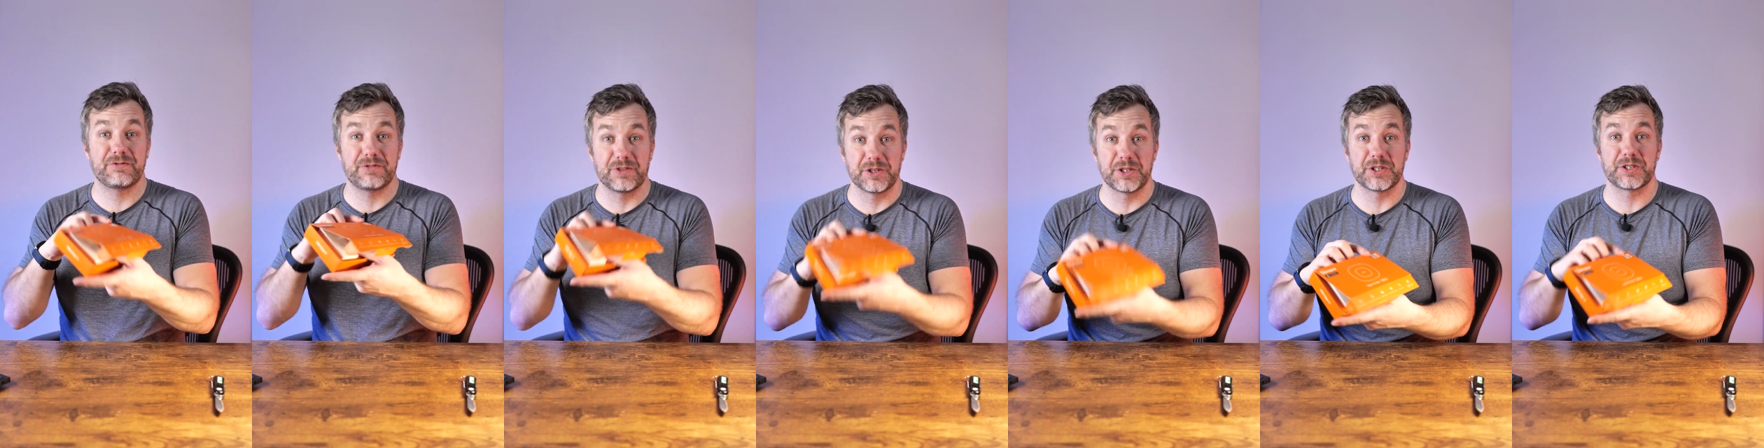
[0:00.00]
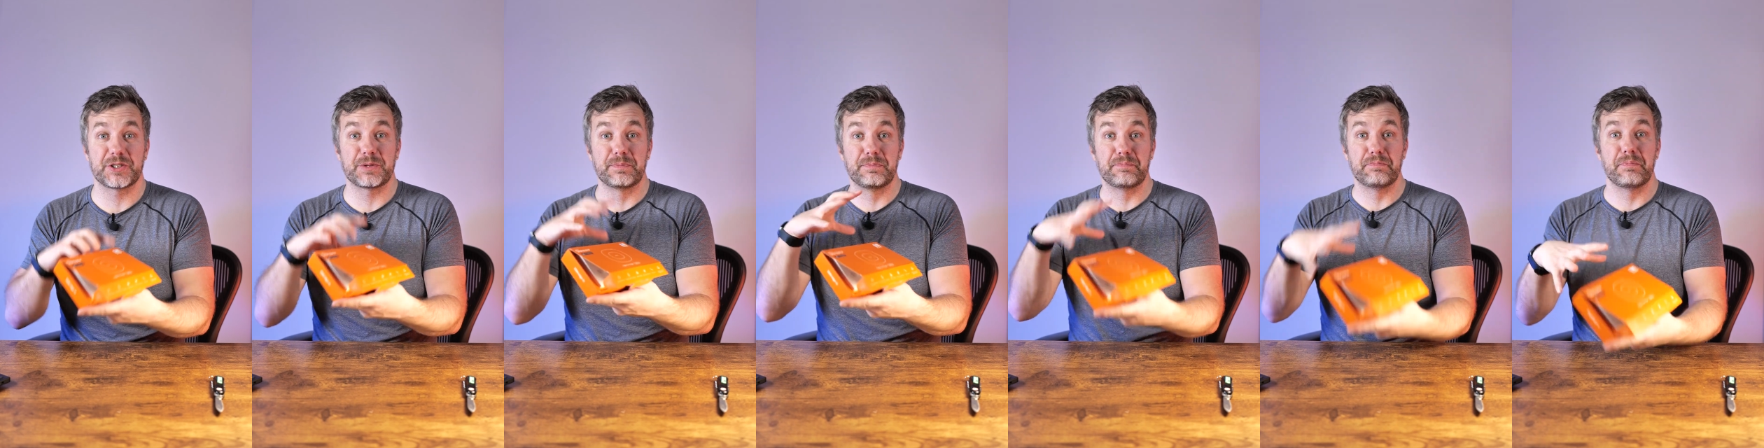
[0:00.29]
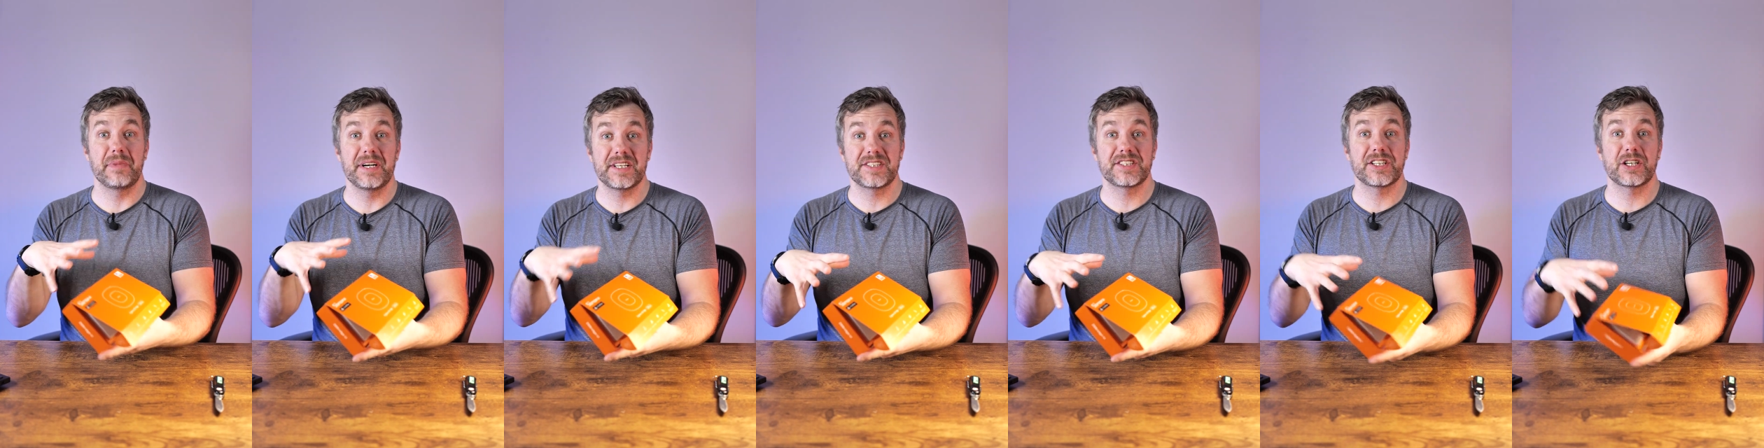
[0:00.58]
first
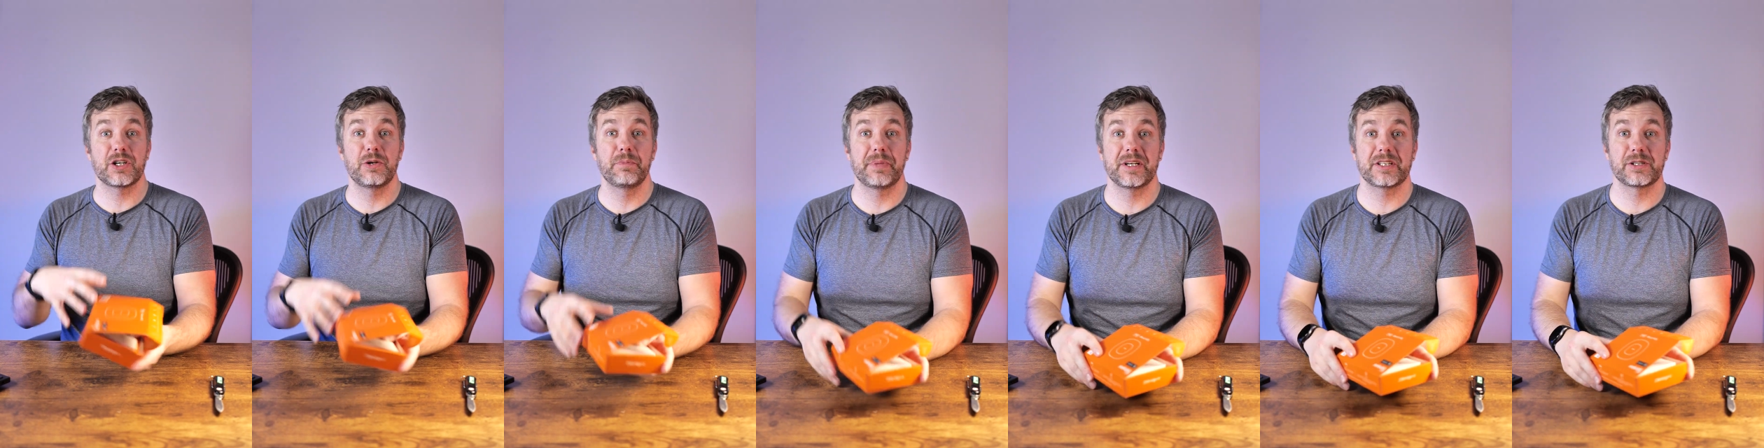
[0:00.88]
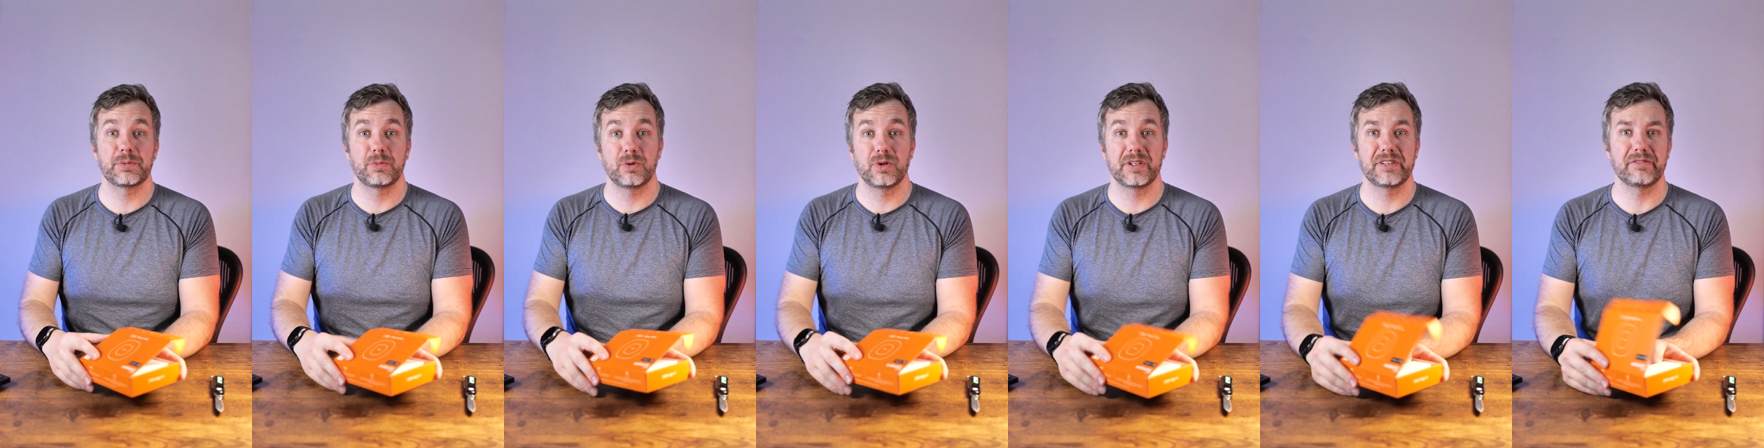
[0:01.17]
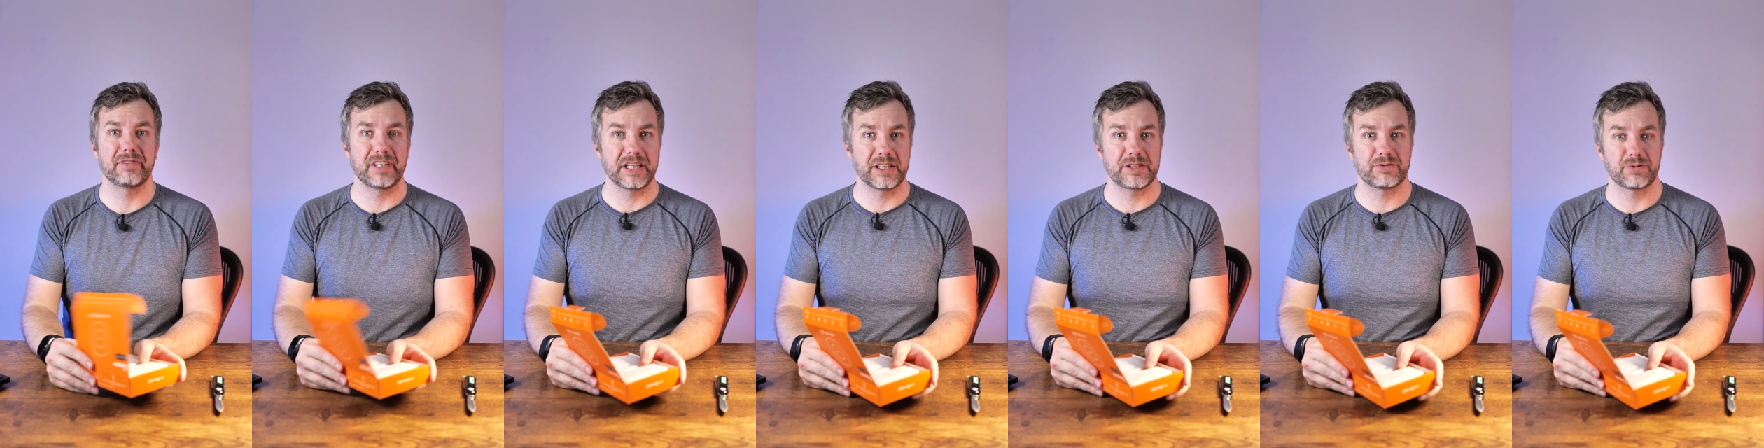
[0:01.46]
matter compatible
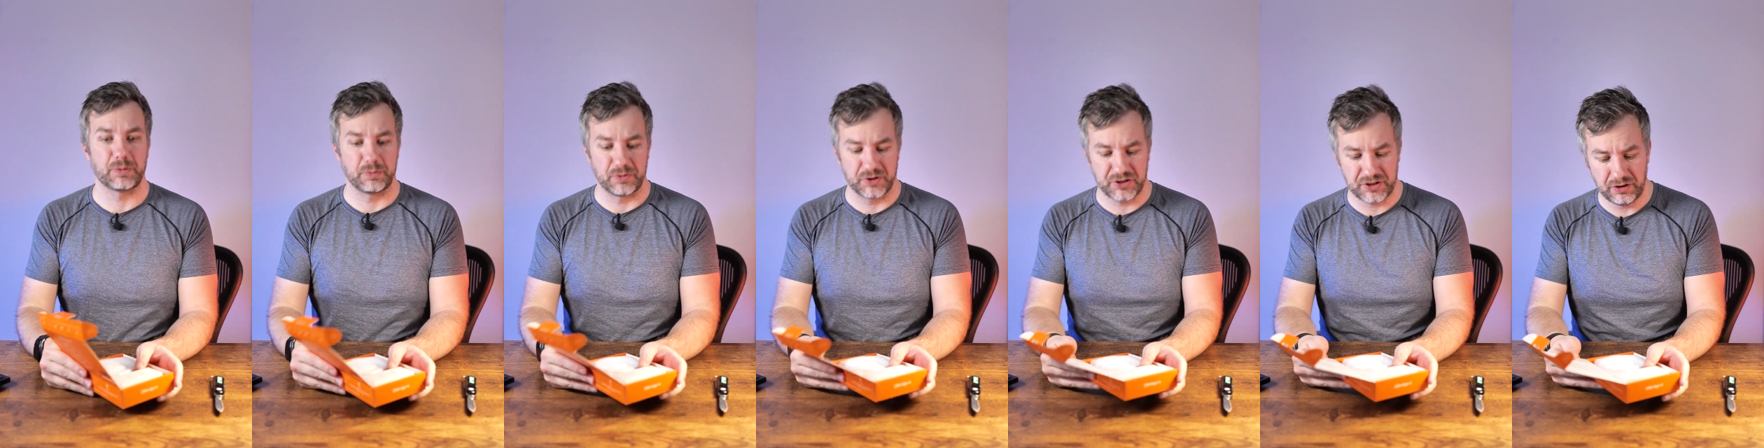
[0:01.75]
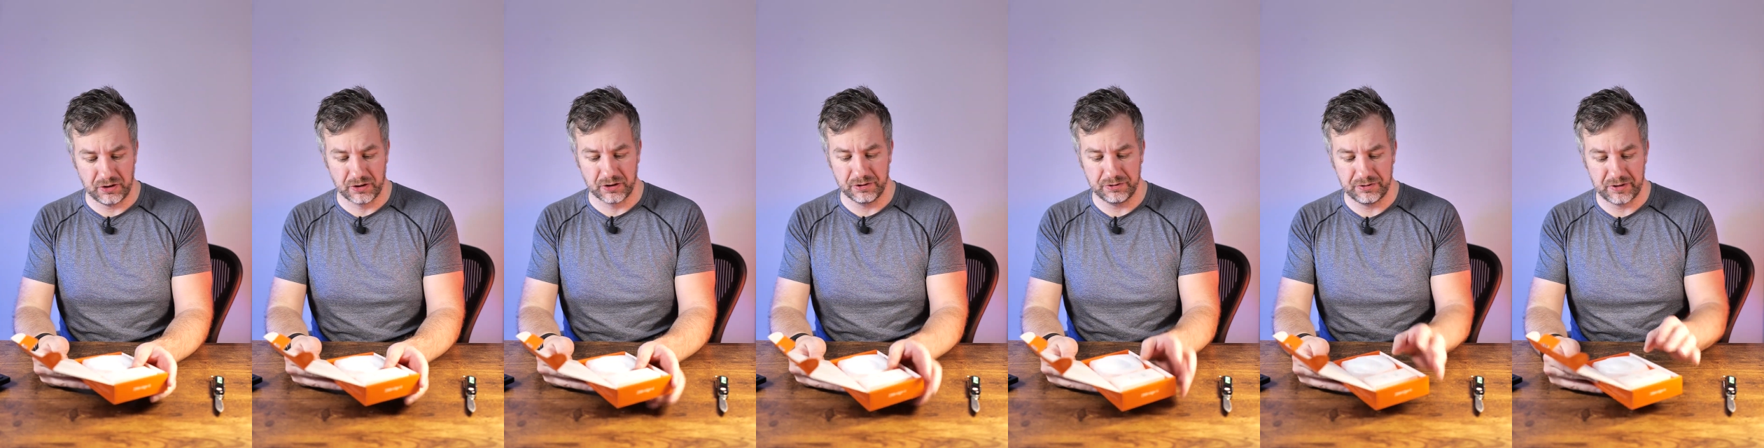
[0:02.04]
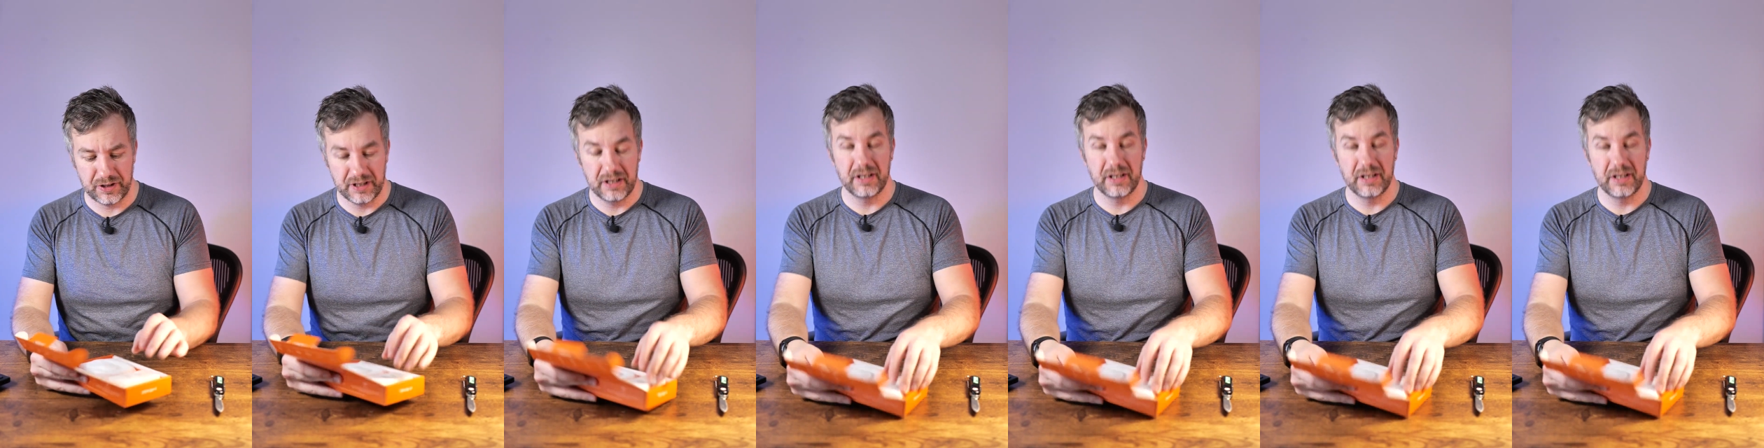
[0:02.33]
device from Sonoff